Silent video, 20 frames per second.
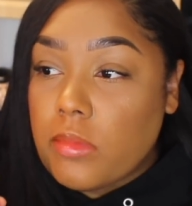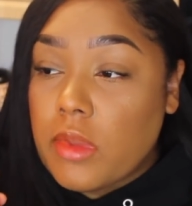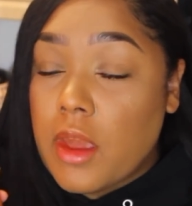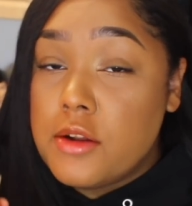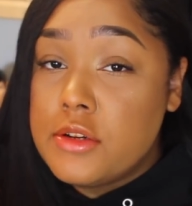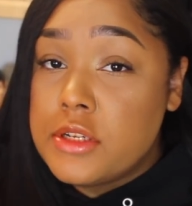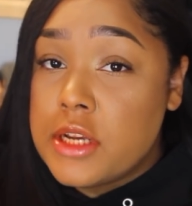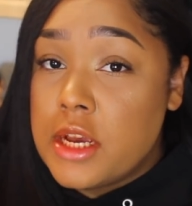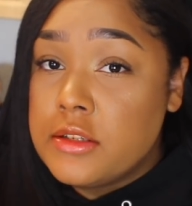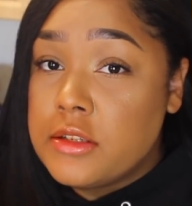
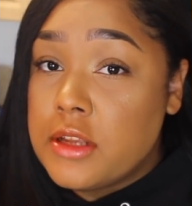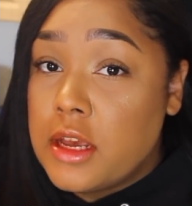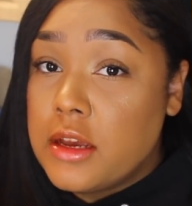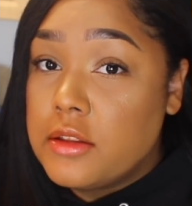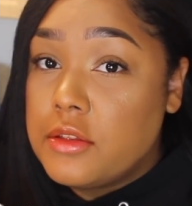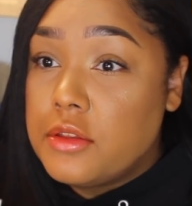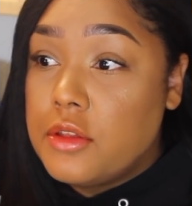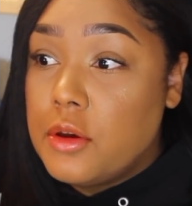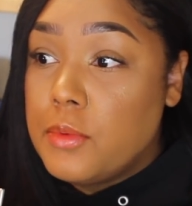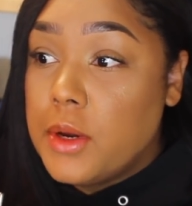It tastes
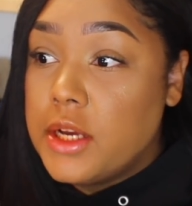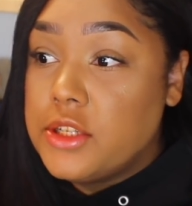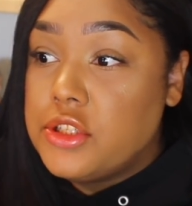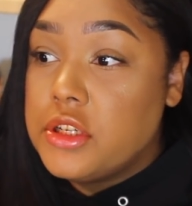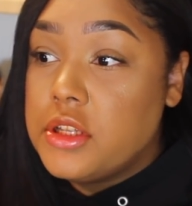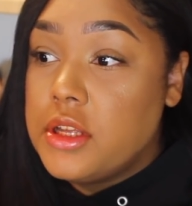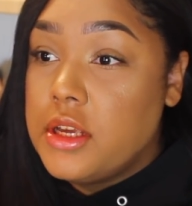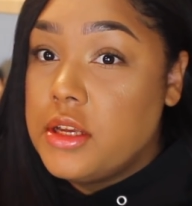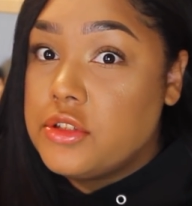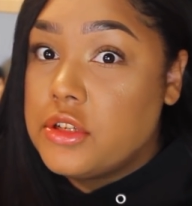like the red
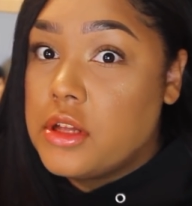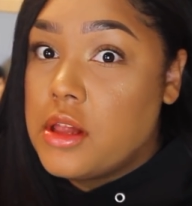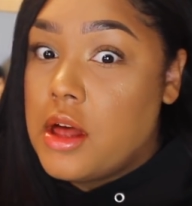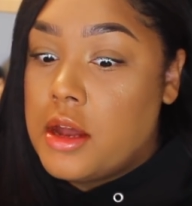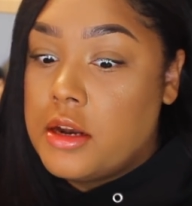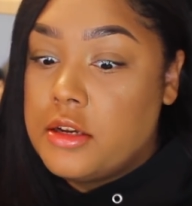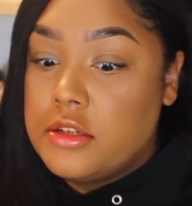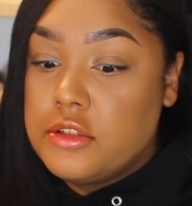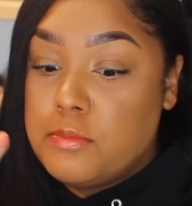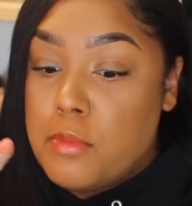chili
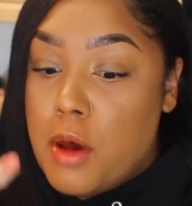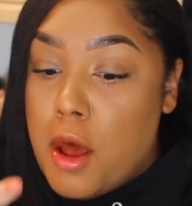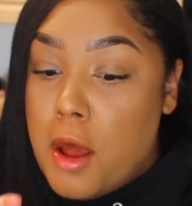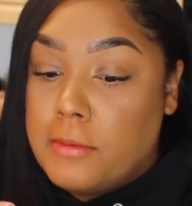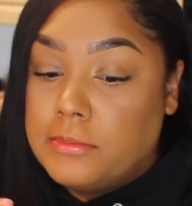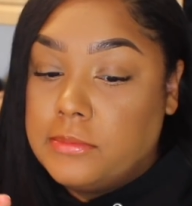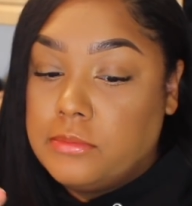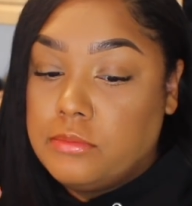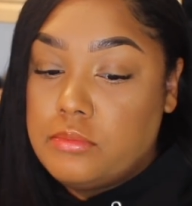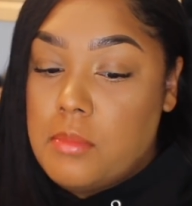enchiladas,
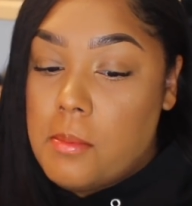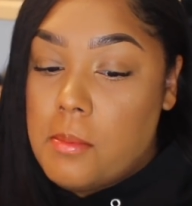but